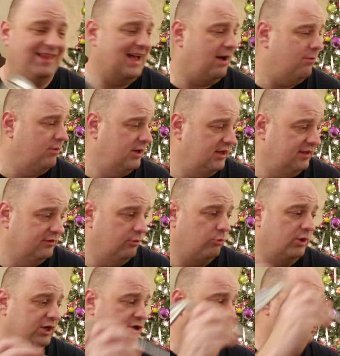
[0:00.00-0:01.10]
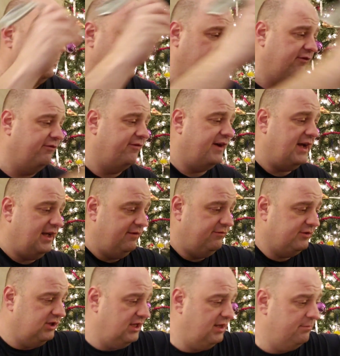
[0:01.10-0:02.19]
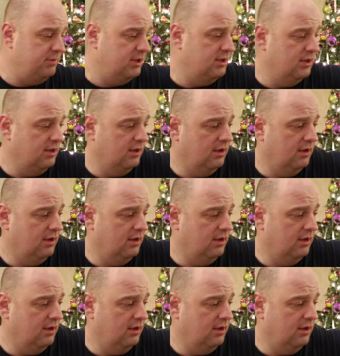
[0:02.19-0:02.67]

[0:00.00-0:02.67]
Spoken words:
That one is a 125 club.